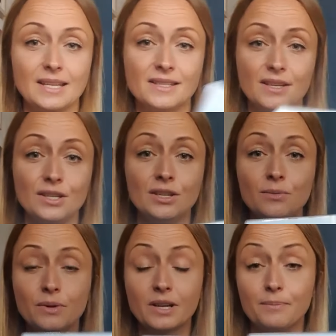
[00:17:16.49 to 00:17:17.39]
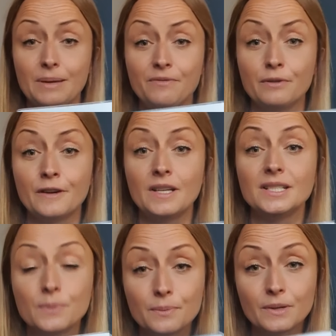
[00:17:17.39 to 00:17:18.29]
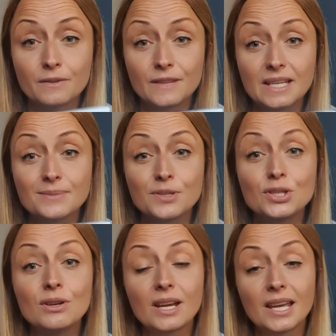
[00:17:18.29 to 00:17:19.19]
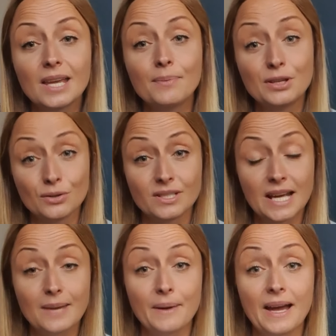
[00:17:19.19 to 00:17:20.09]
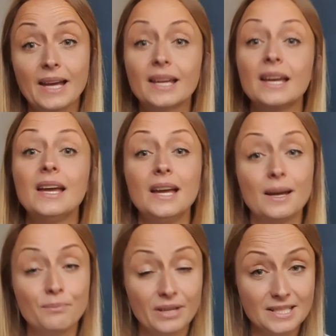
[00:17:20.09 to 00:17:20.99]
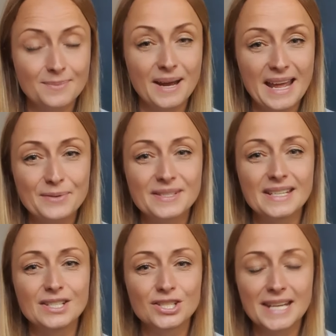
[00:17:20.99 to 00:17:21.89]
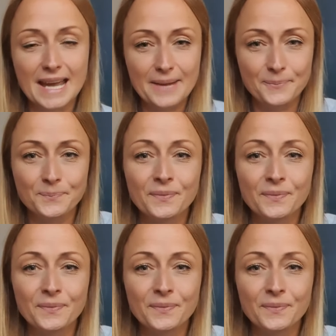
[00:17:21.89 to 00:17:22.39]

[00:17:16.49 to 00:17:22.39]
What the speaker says: So you will be provided with one of these which you can keep in your day bag and bring to my house each day.